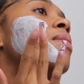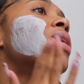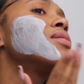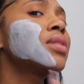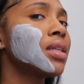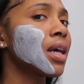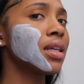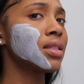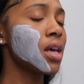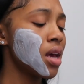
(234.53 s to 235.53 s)
bouncing
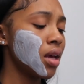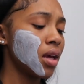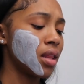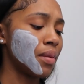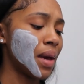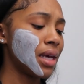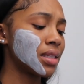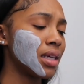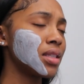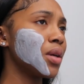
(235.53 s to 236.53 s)
against the
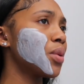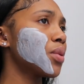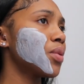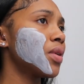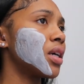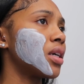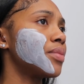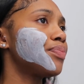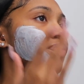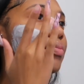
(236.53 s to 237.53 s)
mask. I said, hold
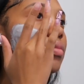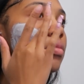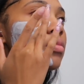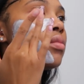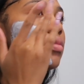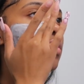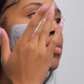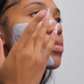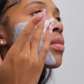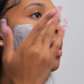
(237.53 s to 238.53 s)
on.
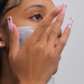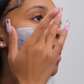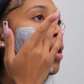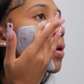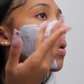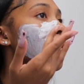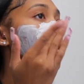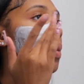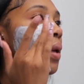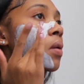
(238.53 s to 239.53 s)
Yeah, you
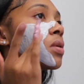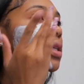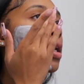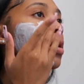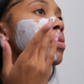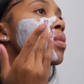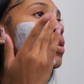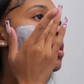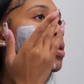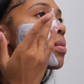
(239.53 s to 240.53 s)
know, we always gotta get the
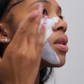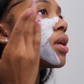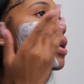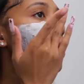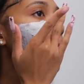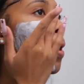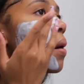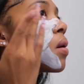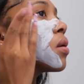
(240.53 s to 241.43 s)
pores up there.